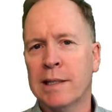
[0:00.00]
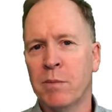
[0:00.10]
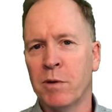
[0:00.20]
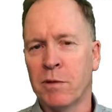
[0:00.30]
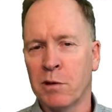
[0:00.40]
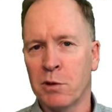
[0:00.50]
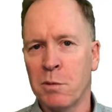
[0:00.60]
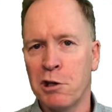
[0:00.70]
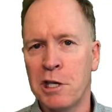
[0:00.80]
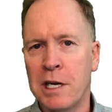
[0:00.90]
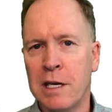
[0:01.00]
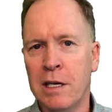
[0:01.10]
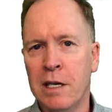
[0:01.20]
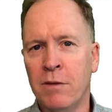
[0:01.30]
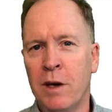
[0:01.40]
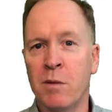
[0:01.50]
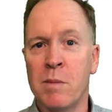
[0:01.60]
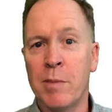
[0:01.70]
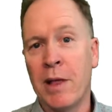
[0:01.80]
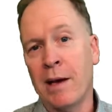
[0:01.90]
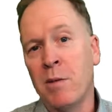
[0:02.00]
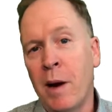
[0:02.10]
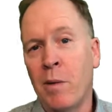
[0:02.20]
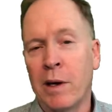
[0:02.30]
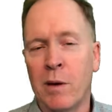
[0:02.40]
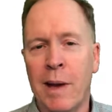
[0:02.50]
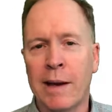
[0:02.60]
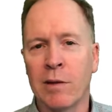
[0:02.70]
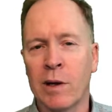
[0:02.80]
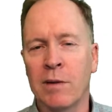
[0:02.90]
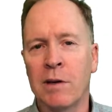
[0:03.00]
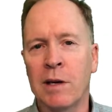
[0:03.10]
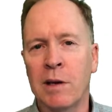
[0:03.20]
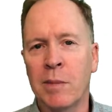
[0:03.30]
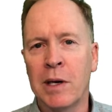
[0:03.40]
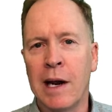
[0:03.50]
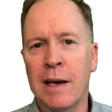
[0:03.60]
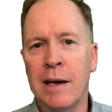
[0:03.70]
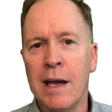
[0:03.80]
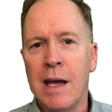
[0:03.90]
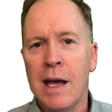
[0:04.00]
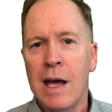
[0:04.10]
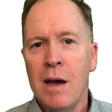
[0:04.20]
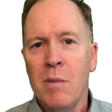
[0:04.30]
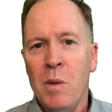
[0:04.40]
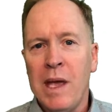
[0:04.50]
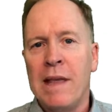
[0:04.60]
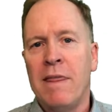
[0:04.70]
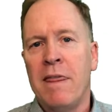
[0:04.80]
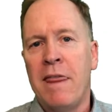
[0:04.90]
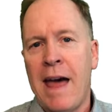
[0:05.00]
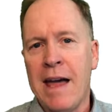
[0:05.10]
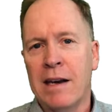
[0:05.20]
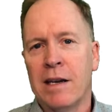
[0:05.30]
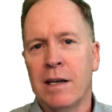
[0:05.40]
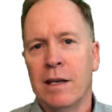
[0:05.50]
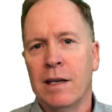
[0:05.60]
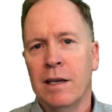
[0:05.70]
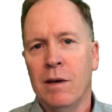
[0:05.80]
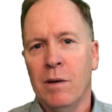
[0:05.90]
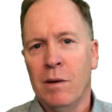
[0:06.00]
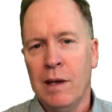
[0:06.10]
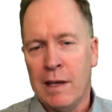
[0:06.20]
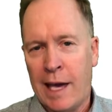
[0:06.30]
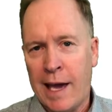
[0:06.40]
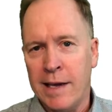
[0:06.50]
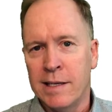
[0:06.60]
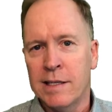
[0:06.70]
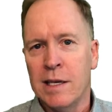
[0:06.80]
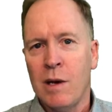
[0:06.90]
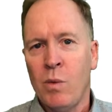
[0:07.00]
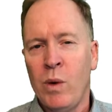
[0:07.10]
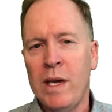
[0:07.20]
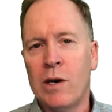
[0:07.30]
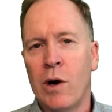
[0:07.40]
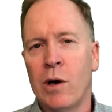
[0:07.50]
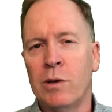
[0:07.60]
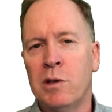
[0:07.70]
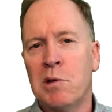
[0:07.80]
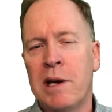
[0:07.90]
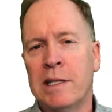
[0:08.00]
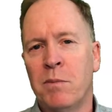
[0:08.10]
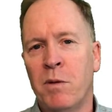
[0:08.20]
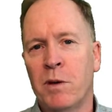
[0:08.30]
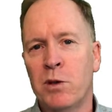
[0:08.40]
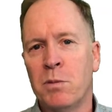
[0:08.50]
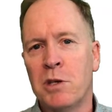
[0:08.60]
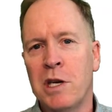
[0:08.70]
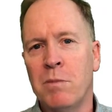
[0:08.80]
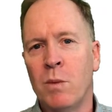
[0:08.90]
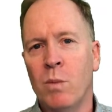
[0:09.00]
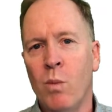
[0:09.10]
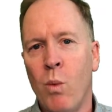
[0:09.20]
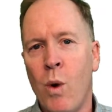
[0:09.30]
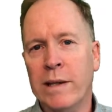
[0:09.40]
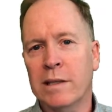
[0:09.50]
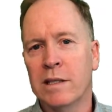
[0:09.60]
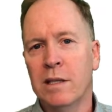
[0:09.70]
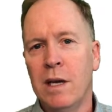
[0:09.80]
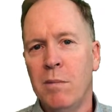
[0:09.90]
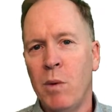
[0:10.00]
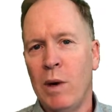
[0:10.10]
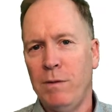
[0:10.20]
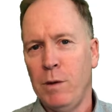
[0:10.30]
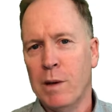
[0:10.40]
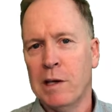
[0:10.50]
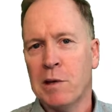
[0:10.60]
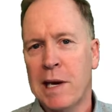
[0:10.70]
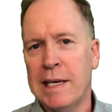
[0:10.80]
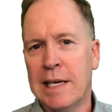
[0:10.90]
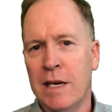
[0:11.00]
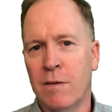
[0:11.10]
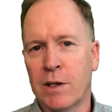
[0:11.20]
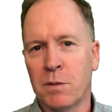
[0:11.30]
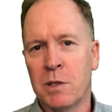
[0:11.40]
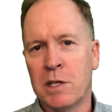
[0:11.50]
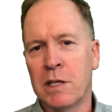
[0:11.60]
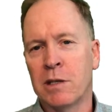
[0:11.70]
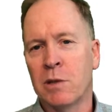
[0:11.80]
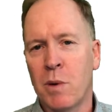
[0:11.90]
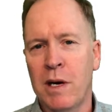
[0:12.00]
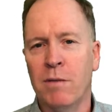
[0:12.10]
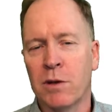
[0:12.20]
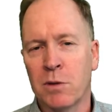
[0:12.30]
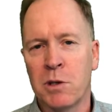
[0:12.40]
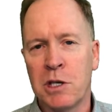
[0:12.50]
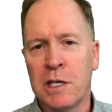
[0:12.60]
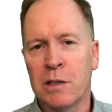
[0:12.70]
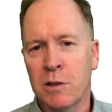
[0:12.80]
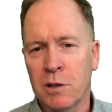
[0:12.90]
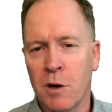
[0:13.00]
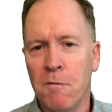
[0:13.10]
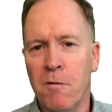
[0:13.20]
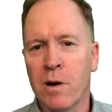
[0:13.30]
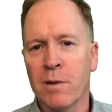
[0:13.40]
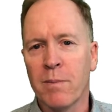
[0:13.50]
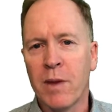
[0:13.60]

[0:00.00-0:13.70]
Simple Virtual Machine. If you don't remember that, you might want to go back and look at video number 9. In that case, we called Create Simple Virtual Machine once. But what if you wanted to create 10 virtual machines or 20 virtual machines or so forth?